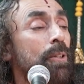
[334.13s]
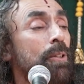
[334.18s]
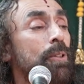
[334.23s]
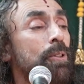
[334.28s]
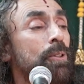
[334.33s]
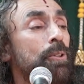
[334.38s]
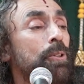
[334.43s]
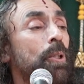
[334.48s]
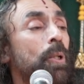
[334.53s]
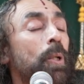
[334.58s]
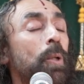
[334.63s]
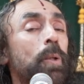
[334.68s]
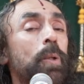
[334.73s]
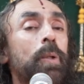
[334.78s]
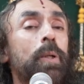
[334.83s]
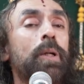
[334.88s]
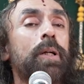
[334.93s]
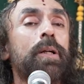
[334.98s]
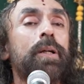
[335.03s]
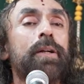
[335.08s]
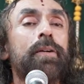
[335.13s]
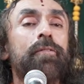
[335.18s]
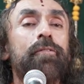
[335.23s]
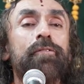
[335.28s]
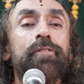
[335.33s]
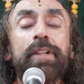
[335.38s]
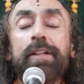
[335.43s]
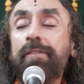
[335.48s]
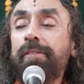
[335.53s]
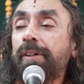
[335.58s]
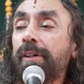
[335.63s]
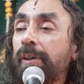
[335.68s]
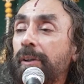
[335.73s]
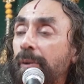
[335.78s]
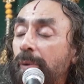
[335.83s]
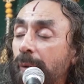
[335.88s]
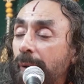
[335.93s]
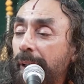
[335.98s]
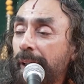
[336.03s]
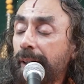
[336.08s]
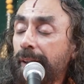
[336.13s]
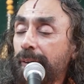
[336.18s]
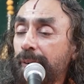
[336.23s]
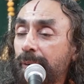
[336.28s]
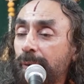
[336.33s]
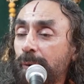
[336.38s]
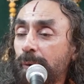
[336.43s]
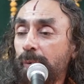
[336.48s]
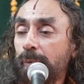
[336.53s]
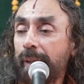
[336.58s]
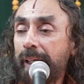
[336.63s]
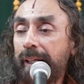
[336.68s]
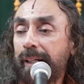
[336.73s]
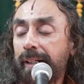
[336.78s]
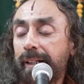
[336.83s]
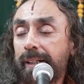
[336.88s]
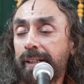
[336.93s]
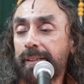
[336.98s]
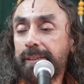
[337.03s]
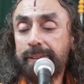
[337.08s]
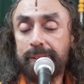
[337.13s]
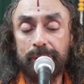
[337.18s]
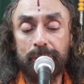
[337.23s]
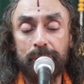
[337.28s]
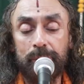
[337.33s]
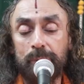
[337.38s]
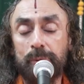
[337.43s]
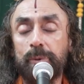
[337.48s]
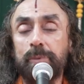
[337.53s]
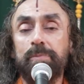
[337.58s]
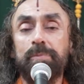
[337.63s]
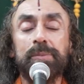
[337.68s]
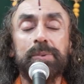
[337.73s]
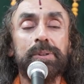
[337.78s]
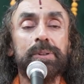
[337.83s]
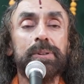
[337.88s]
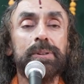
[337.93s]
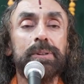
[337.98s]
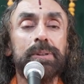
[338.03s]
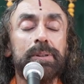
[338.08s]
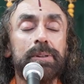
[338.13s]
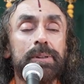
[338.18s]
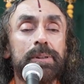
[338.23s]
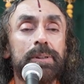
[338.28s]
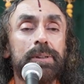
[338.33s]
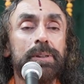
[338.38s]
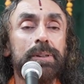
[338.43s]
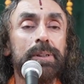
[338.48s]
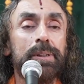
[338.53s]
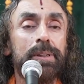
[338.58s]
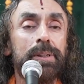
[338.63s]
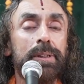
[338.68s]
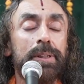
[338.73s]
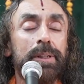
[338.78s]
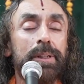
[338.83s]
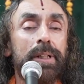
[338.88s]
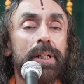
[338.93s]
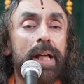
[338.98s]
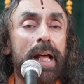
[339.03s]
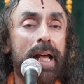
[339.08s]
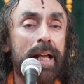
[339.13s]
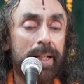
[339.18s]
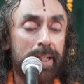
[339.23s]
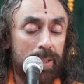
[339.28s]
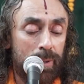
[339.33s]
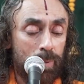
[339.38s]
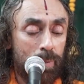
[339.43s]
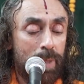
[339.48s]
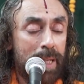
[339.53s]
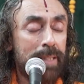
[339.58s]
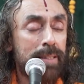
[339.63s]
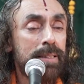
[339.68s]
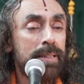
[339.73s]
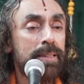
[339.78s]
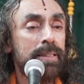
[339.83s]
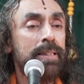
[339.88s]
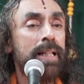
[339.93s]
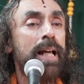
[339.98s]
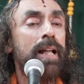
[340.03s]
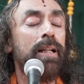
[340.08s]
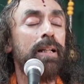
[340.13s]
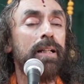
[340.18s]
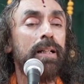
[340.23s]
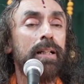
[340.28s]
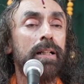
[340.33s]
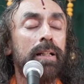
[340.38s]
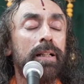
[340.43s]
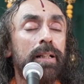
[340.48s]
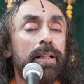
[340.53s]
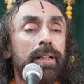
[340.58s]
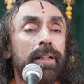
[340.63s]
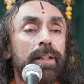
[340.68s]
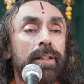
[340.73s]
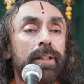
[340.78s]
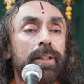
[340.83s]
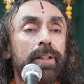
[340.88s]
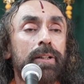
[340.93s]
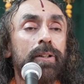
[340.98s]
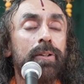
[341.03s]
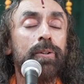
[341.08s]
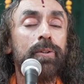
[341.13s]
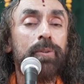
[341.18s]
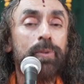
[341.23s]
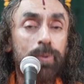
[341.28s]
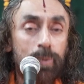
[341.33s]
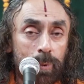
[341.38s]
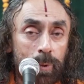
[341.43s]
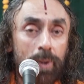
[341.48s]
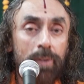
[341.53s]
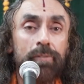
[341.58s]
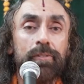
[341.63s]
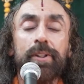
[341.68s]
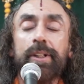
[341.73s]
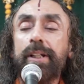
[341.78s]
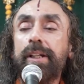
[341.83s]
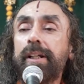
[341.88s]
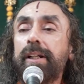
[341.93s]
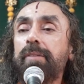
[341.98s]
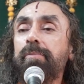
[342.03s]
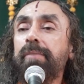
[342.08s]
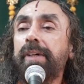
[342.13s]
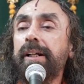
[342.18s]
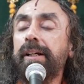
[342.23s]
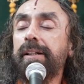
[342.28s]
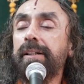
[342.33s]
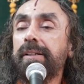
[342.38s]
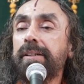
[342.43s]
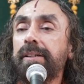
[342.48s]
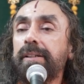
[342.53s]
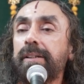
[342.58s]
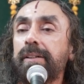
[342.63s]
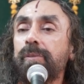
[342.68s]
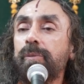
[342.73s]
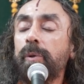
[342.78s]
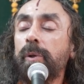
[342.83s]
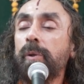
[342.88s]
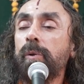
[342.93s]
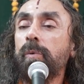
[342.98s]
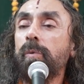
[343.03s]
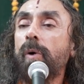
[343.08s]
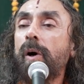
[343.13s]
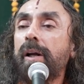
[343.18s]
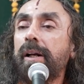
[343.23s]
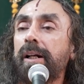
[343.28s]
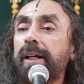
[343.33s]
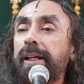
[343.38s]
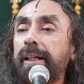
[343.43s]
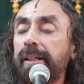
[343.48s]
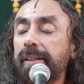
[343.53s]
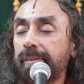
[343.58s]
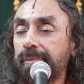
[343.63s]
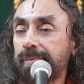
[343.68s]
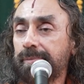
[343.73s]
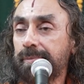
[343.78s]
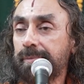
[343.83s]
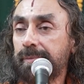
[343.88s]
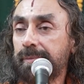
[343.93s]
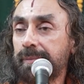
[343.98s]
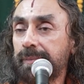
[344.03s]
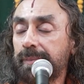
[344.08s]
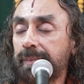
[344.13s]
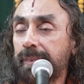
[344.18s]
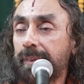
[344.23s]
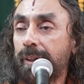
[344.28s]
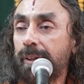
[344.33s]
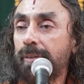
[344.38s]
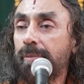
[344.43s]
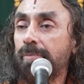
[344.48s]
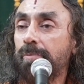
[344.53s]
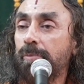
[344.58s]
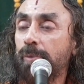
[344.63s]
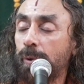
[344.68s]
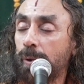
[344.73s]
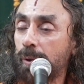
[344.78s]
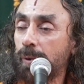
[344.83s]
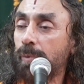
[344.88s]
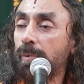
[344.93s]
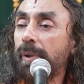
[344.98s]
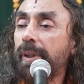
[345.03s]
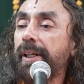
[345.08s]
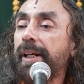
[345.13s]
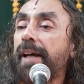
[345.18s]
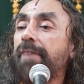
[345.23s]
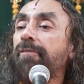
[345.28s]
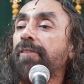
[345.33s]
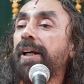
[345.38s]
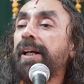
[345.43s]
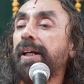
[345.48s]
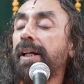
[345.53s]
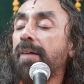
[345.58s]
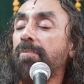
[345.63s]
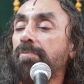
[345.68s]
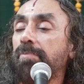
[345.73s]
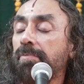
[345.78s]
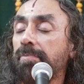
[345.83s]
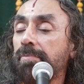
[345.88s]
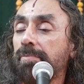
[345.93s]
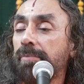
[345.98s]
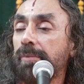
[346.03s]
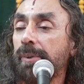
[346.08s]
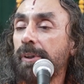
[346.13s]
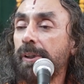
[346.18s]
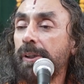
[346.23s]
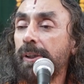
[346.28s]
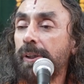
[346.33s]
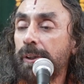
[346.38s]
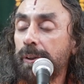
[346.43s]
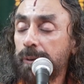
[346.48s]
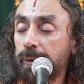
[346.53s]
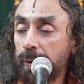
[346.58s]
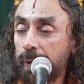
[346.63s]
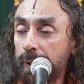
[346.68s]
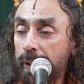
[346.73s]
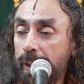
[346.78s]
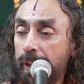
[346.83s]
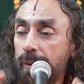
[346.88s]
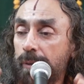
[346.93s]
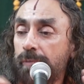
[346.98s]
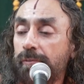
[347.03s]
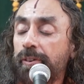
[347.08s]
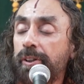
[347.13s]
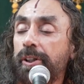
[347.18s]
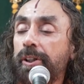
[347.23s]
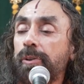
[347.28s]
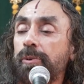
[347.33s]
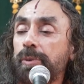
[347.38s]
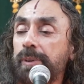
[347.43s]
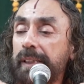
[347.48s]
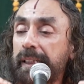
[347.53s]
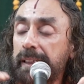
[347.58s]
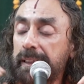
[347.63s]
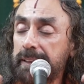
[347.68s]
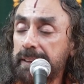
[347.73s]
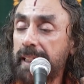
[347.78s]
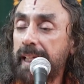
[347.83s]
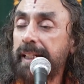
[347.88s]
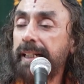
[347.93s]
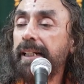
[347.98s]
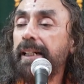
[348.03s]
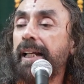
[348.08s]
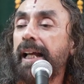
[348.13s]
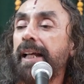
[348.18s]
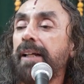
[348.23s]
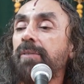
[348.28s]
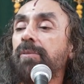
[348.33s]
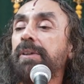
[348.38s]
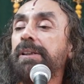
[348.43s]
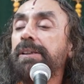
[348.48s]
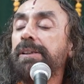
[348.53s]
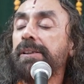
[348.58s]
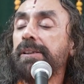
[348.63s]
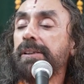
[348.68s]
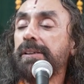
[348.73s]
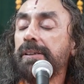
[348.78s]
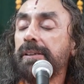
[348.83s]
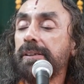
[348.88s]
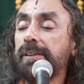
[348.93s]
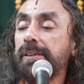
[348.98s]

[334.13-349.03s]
So we were going through various rooms, and in one cell, two of the inmates were quarreling. Both were deaf and dumb. So they were using sign language.